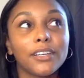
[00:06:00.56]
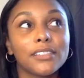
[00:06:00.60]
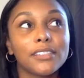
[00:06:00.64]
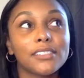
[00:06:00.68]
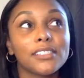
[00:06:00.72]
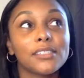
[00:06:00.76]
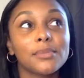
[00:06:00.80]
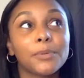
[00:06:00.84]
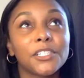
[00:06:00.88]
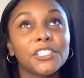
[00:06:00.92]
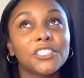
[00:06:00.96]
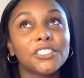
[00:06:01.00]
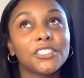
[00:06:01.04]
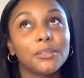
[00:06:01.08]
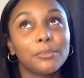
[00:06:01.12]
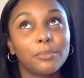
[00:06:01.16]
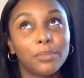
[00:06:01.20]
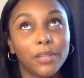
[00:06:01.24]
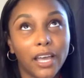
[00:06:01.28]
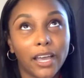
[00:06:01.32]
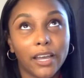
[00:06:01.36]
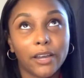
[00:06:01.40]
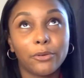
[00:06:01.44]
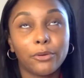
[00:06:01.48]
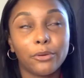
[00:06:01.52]
especially
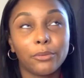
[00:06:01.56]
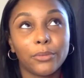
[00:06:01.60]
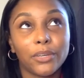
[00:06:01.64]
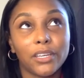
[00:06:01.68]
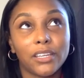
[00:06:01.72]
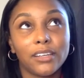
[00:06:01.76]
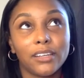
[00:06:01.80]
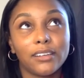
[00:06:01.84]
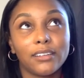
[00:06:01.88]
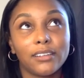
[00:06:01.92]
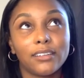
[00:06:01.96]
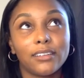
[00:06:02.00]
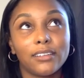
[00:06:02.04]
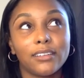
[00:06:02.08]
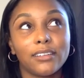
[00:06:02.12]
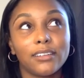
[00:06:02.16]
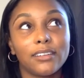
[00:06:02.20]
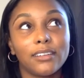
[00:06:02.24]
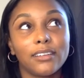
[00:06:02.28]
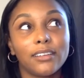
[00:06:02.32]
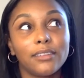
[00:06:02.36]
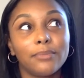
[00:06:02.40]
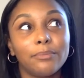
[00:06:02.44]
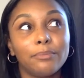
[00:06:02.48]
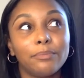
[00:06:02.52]
Black women,
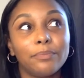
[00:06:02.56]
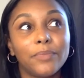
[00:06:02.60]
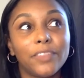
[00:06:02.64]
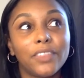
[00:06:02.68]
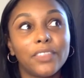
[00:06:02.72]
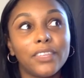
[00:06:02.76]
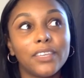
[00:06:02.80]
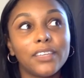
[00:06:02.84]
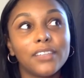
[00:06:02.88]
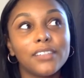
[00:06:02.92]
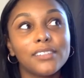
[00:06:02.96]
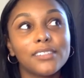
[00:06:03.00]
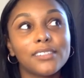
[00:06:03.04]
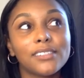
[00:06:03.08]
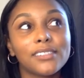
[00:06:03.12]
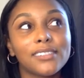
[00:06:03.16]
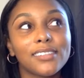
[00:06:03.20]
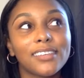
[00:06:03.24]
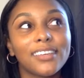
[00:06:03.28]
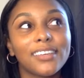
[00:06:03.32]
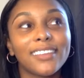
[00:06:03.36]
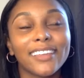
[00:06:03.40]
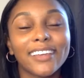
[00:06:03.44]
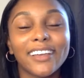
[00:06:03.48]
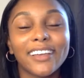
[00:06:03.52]

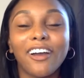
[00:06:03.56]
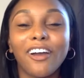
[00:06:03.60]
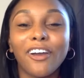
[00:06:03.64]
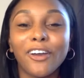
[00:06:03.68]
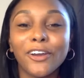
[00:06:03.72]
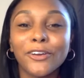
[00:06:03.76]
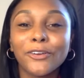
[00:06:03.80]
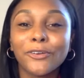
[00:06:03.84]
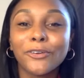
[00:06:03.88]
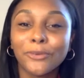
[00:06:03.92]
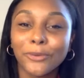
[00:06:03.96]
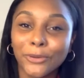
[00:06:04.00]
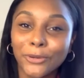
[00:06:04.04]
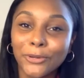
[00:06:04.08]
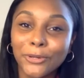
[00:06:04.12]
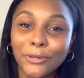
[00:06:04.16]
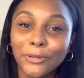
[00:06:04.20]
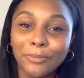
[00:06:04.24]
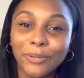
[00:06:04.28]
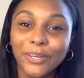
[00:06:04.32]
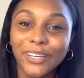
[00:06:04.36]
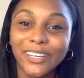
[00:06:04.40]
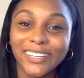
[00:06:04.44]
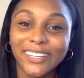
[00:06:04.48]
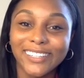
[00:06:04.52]
like our
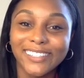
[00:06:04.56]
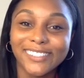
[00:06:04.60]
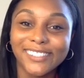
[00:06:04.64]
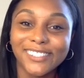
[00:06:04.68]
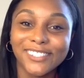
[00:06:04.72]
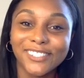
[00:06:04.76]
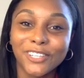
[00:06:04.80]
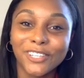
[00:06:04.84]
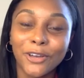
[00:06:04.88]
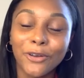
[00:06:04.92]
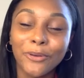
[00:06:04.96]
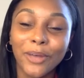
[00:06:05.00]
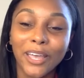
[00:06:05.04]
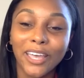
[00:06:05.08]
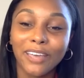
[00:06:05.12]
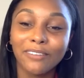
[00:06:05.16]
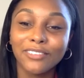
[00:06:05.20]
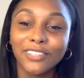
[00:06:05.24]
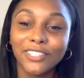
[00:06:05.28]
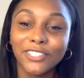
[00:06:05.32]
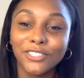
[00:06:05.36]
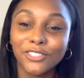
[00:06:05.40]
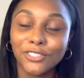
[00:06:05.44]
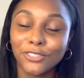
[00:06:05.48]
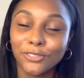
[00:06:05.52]
group is so
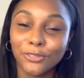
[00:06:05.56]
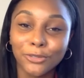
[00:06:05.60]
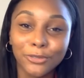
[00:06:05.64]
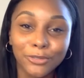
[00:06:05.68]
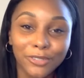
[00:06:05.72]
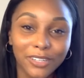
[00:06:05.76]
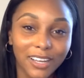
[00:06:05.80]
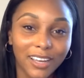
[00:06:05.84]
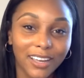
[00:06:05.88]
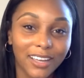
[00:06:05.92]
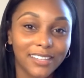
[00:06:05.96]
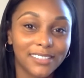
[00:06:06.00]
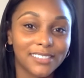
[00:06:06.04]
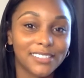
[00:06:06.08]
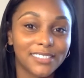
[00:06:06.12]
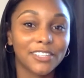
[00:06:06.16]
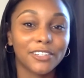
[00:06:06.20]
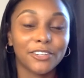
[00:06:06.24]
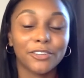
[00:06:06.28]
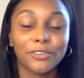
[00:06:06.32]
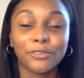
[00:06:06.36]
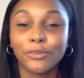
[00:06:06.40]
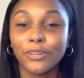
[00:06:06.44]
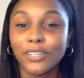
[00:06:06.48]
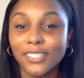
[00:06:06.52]
heavily scrutinized
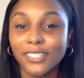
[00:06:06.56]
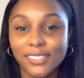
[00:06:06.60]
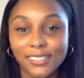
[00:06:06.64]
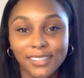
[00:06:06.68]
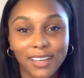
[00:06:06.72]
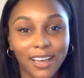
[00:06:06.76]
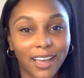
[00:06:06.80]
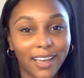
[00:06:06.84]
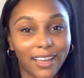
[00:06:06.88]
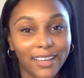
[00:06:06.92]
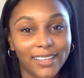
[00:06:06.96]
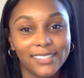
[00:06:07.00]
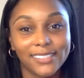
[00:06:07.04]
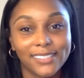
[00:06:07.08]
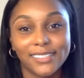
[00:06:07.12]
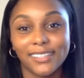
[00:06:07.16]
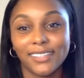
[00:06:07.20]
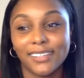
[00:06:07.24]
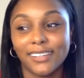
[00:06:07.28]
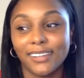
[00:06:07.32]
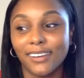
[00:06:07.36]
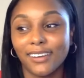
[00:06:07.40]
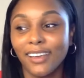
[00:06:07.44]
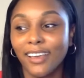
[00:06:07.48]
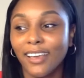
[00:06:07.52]
and criticized,
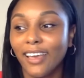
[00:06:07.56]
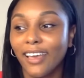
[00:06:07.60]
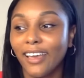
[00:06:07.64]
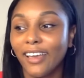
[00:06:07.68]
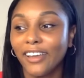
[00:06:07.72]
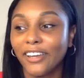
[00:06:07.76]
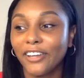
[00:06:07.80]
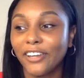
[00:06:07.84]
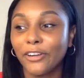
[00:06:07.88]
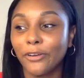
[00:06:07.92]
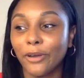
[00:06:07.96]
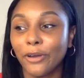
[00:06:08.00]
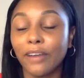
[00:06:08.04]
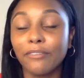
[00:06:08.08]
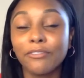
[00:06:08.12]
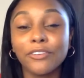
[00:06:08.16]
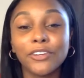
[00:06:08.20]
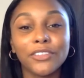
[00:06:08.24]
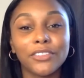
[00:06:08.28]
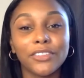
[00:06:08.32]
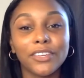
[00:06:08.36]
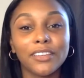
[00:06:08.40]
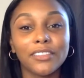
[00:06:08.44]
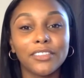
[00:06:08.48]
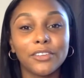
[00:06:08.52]
and
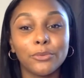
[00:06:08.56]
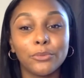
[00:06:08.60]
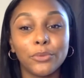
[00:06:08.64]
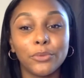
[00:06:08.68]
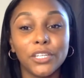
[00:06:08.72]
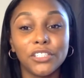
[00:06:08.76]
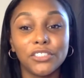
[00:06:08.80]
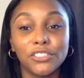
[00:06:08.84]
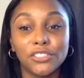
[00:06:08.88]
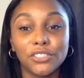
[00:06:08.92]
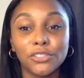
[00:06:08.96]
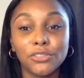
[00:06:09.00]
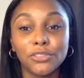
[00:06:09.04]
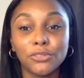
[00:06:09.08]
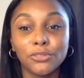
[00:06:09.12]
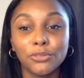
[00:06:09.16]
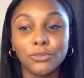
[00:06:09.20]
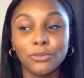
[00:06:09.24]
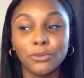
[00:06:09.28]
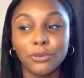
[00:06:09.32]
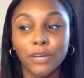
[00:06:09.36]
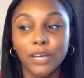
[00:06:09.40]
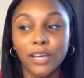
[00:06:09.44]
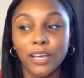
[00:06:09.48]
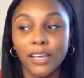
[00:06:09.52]
everything that we
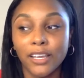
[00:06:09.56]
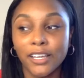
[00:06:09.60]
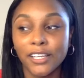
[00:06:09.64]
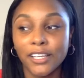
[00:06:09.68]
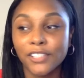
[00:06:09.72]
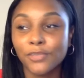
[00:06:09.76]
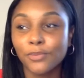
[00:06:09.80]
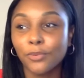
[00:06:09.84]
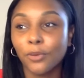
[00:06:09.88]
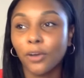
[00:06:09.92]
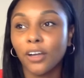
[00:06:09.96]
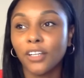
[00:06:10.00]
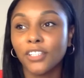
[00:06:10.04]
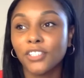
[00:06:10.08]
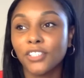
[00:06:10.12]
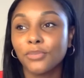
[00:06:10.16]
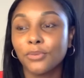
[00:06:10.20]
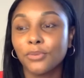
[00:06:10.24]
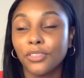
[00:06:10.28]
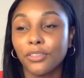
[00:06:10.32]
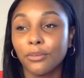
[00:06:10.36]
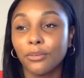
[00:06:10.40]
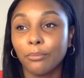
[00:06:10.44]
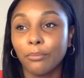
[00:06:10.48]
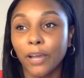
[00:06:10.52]
do is watched
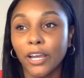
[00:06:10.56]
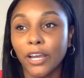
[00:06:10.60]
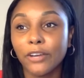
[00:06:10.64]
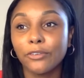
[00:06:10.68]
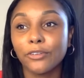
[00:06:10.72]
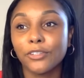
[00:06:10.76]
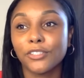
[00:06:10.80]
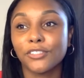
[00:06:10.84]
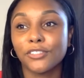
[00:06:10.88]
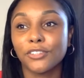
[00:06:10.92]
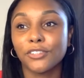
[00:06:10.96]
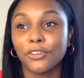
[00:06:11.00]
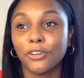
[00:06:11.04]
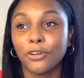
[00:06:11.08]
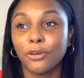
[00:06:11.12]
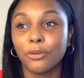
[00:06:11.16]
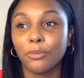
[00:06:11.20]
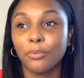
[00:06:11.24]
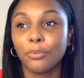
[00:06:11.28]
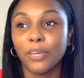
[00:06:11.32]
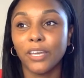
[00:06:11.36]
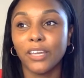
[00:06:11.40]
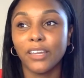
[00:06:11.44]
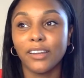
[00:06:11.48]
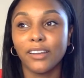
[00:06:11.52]
with a microscope,
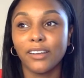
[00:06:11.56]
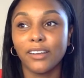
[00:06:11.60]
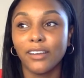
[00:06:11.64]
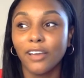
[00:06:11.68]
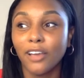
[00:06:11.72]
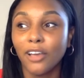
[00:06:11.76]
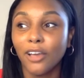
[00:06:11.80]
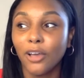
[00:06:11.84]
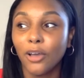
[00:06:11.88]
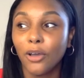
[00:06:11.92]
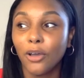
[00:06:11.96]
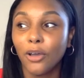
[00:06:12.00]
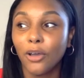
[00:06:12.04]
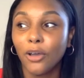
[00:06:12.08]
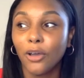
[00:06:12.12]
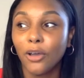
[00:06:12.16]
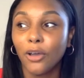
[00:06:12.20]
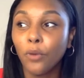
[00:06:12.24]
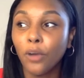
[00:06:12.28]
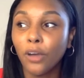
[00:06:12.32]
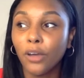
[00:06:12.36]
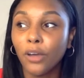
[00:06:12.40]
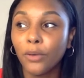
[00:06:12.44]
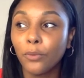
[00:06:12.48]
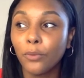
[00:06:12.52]
and
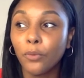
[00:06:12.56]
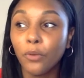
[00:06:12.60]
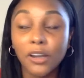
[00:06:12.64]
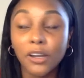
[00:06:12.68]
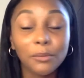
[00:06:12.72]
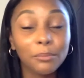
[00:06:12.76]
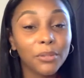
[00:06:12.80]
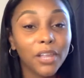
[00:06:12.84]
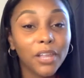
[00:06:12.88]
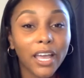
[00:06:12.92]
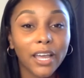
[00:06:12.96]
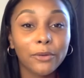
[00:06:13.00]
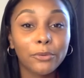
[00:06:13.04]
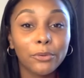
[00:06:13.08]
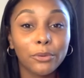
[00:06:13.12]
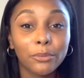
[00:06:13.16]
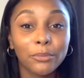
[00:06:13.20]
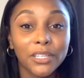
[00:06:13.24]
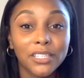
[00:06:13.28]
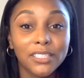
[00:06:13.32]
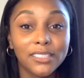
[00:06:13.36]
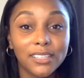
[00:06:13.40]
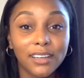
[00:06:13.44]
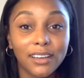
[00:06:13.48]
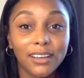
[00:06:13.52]
what one Black
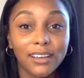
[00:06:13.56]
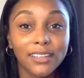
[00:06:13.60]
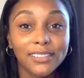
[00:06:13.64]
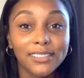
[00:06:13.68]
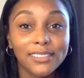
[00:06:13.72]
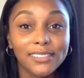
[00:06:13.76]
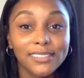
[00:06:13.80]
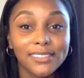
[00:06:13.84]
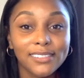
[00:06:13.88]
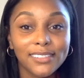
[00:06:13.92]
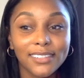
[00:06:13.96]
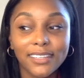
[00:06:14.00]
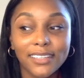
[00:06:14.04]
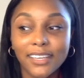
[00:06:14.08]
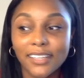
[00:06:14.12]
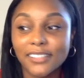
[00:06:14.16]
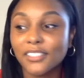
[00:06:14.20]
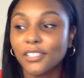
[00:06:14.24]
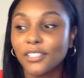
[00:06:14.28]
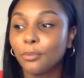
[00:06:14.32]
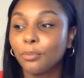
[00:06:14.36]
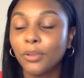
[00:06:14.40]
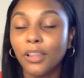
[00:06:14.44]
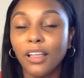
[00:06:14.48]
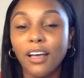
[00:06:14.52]
woman does gets
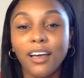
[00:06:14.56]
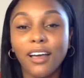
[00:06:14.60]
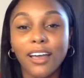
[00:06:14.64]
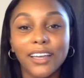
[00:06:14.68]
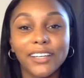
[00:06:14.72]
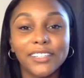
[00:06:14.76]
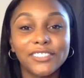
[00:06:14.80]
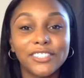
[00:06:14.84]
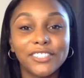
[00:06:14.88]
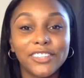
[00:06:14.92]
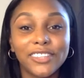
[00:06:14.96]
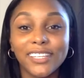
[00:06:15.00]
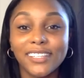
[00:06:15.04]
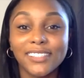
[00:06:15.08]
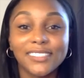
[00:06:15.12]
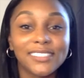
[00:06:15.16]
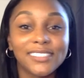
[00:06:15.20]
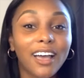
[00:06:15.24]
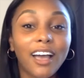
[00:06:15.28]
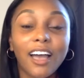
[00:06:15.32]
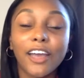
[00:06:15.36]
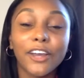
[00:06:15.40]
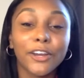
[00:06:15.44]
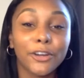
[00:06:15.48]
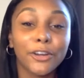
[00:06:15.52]
applied to the
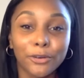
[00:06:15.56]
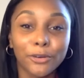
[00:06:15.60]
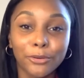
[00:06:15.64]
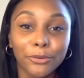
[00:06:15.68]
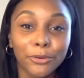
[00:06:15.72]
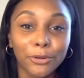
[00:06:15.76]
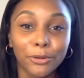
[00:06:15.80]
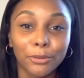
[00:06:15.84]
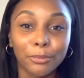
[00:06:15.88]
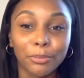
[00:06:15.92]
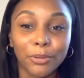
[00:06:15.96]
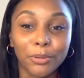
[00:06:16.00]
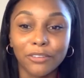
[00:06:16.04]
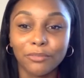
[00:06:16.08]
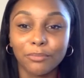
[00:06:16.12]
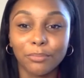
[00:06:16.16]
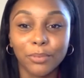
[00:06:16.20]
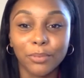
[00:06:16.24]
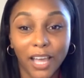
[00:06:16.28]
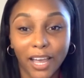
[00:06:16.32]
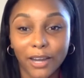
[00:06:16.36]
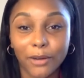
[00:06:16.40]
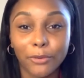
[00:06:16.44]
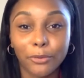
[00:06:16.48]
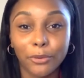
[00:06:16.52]
entire group of
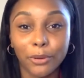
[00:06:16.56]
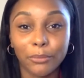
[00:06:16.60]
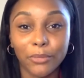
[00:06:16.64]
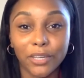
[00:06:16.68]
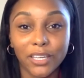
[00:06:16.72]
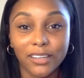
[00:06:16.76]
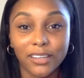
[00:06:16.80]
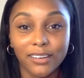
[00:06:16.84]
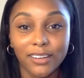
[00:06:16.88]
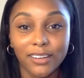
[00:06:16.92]
Black women.